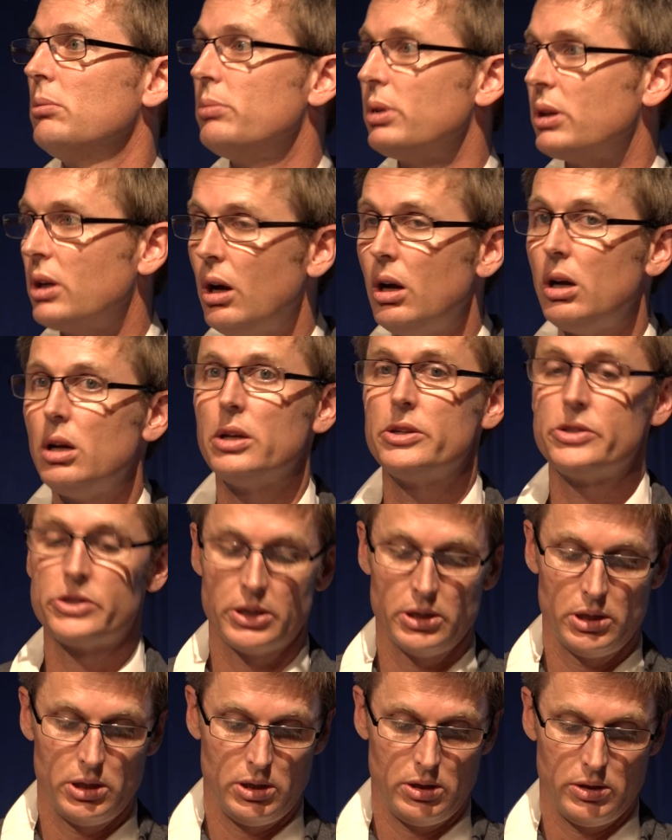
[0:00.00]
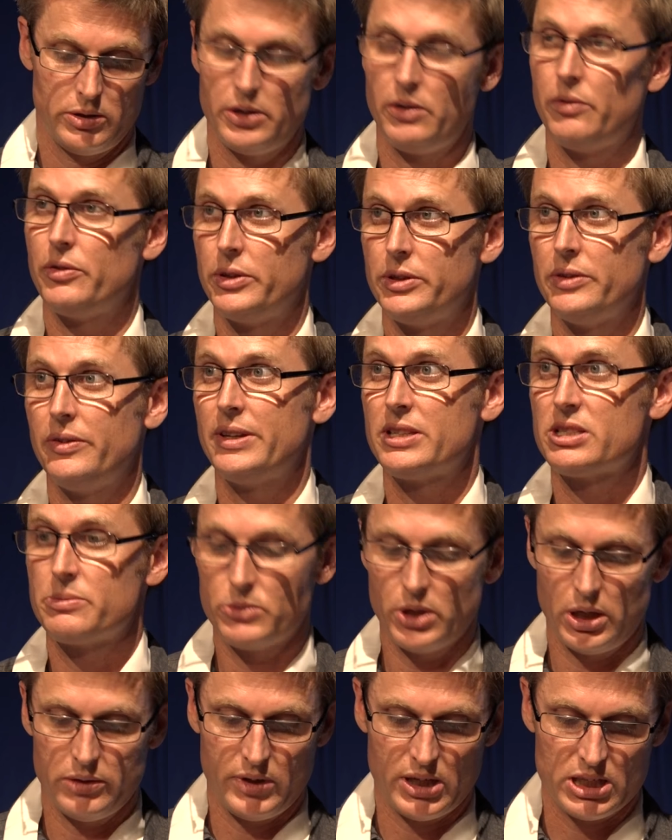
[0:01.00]
because of the
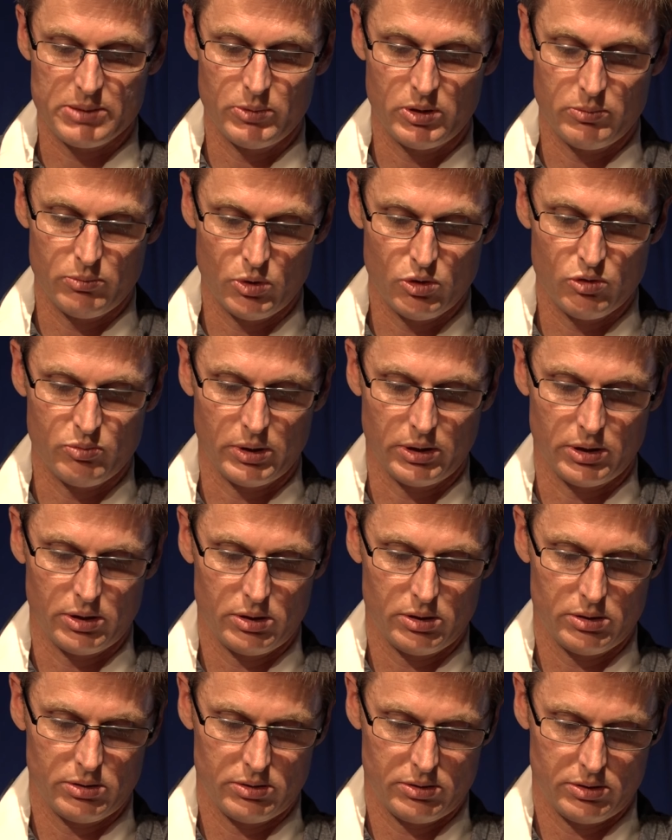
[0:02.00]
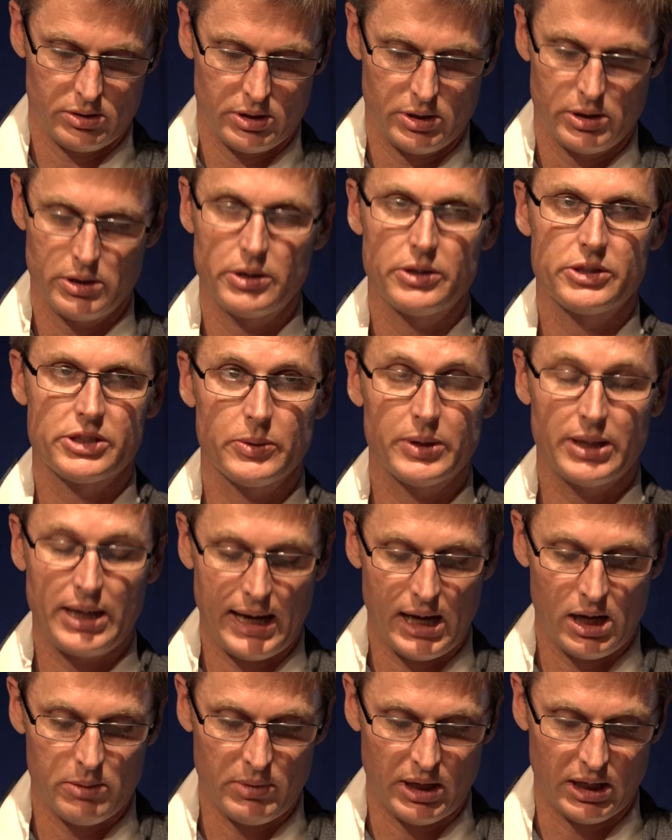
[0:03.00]
divestment movement. So it
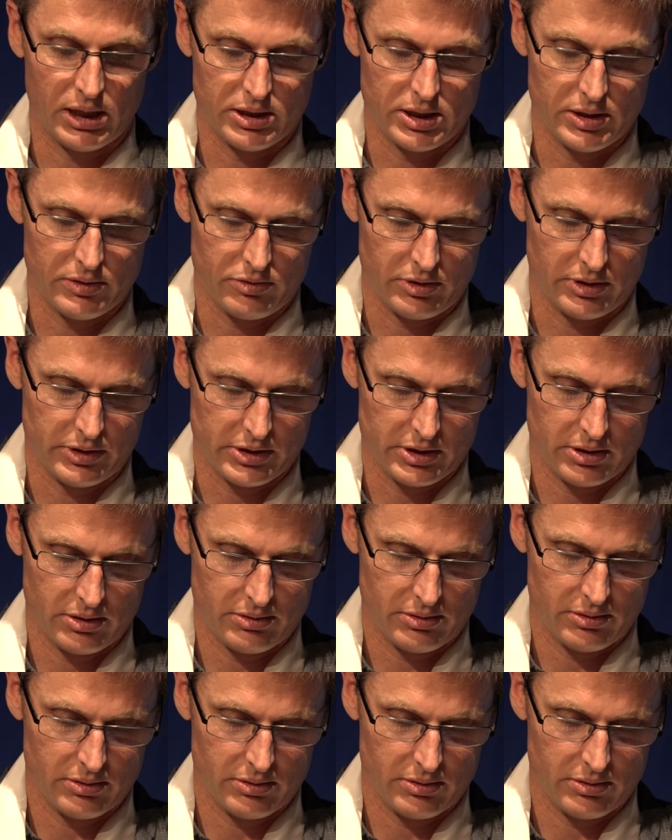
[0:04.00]
can make a difference.